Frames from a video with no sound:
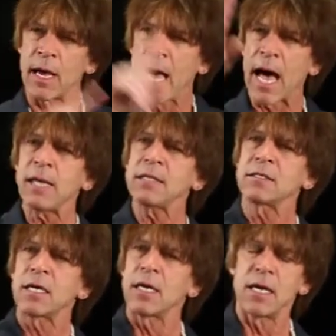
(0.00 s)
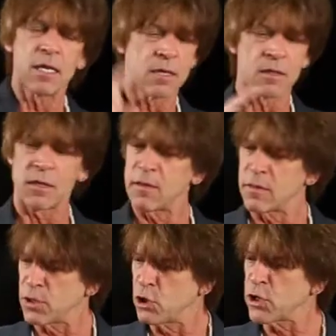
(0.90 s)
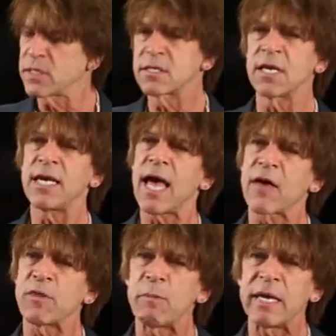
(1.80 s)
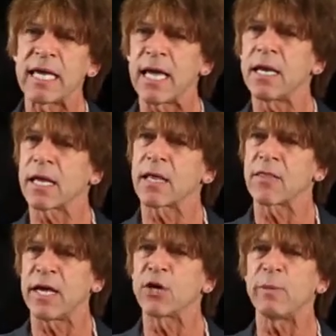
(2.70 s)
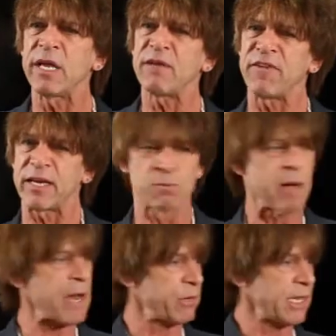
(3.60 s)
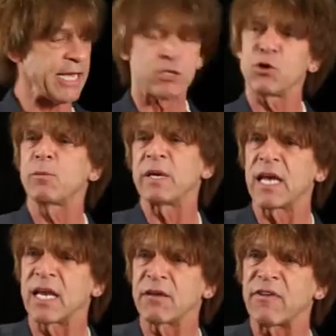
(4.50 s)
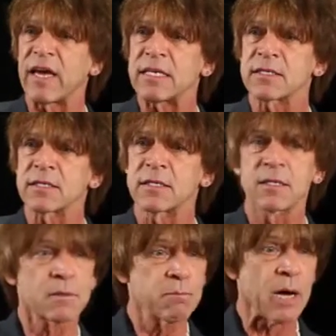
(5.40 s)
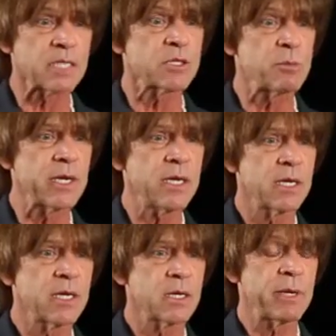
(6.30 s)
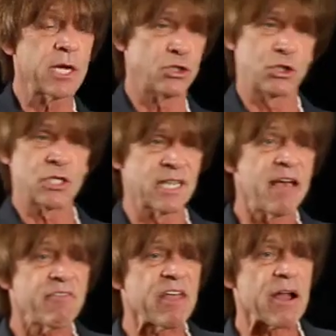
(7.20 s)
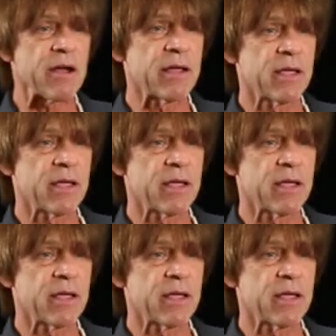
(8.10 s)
How does, you can see how the beginning, the intermediate phase might relate to the beginning phase, possibly, because you just left there.